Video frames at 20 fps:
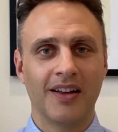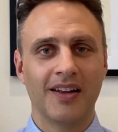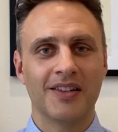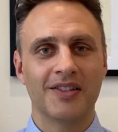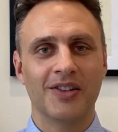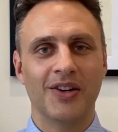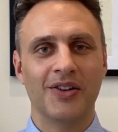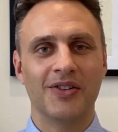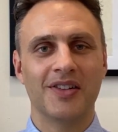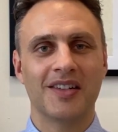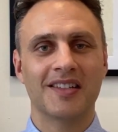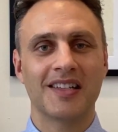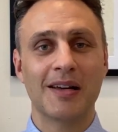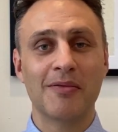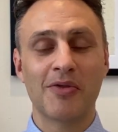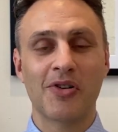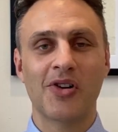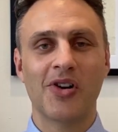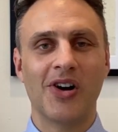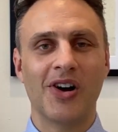So to
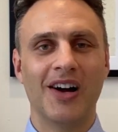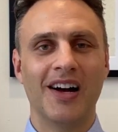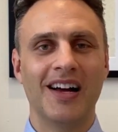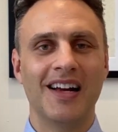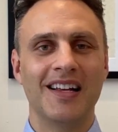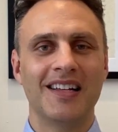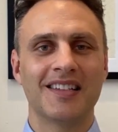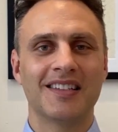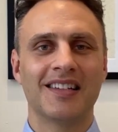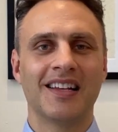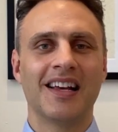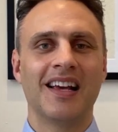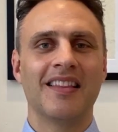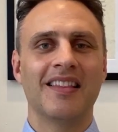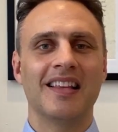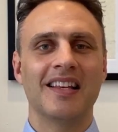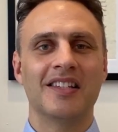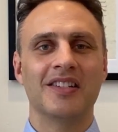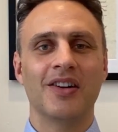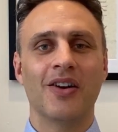summarize,
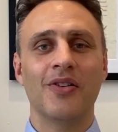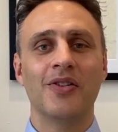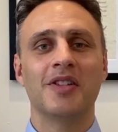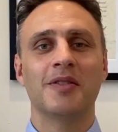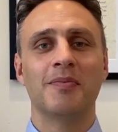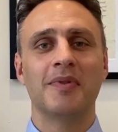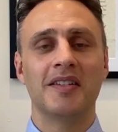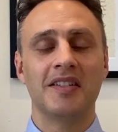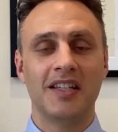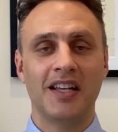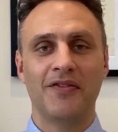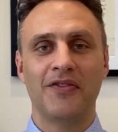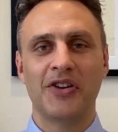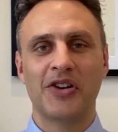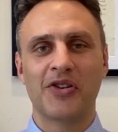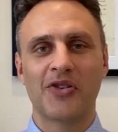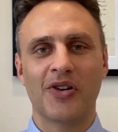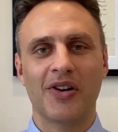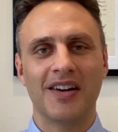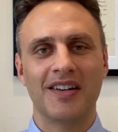there's no specific
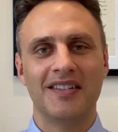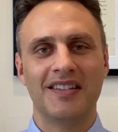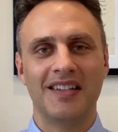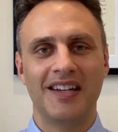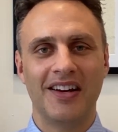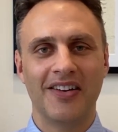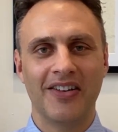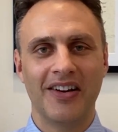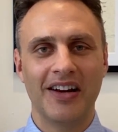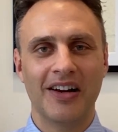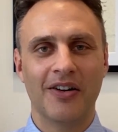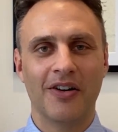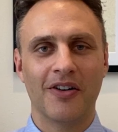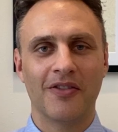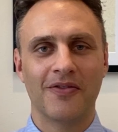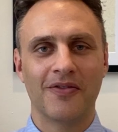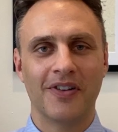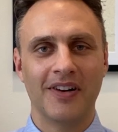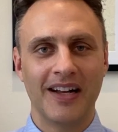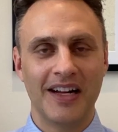criteria of
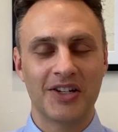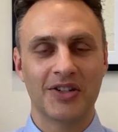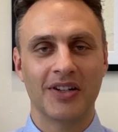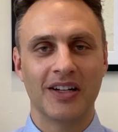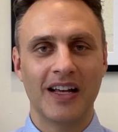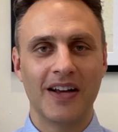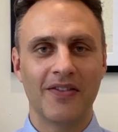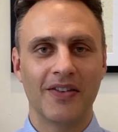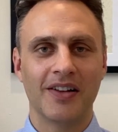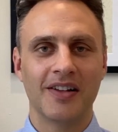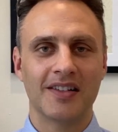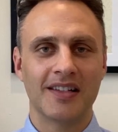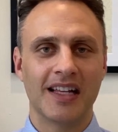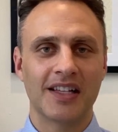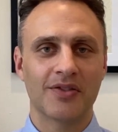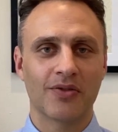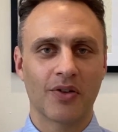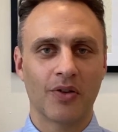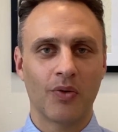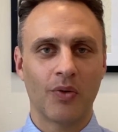financial evidence
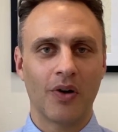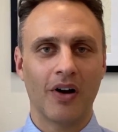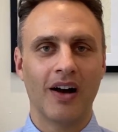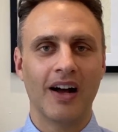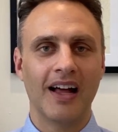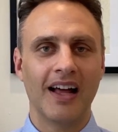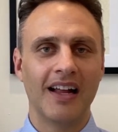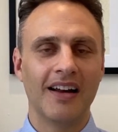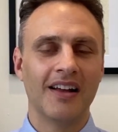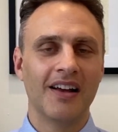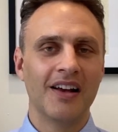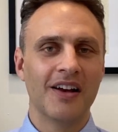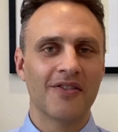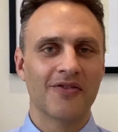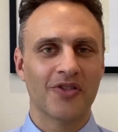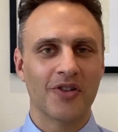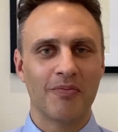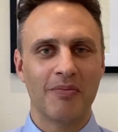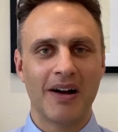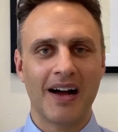that's required
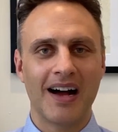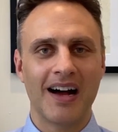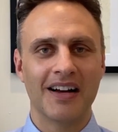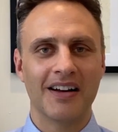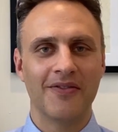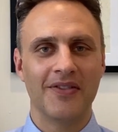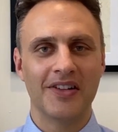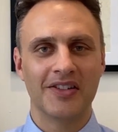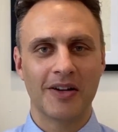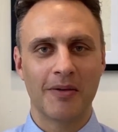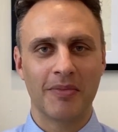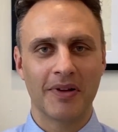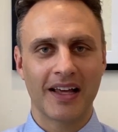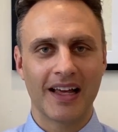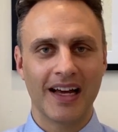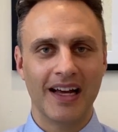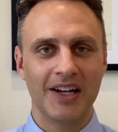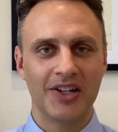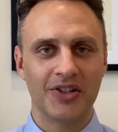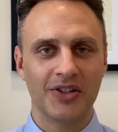for a partner visa
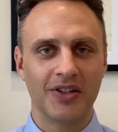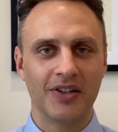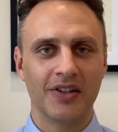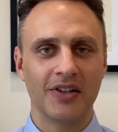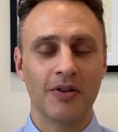application.